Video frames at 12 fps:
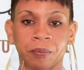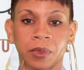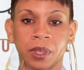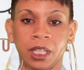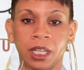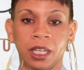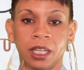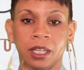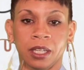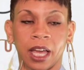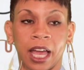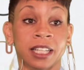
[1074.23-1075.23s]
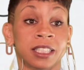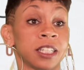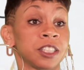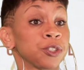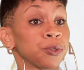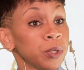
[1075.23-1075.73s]
The access
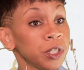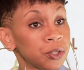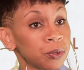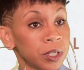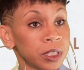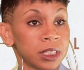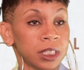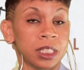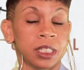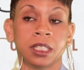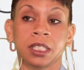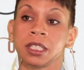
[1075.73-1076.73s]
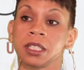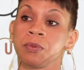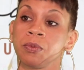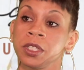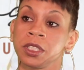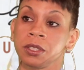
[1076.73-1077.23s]
to resources
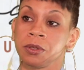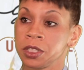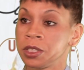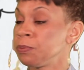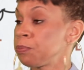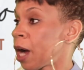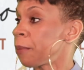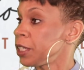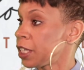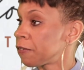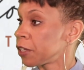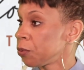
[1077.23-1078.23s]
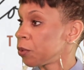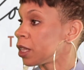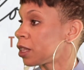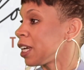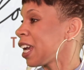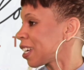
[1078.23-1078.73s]
was probably definitely one
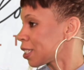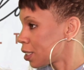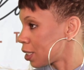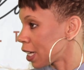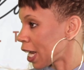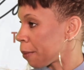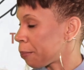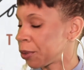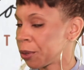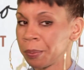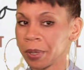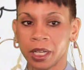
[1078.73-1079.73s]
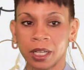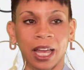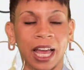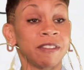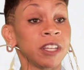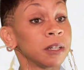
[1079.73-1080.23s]
thing, access to capital, but
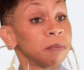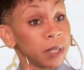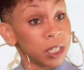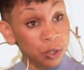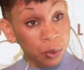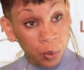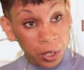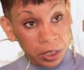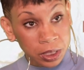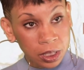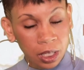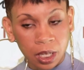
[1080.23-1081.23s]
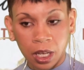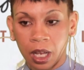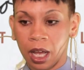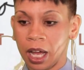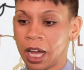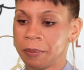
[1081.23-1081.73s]
having good mentors.
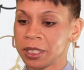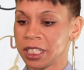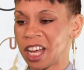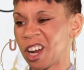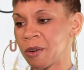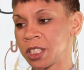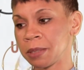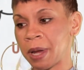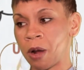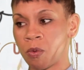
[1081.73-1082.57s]
It's not always about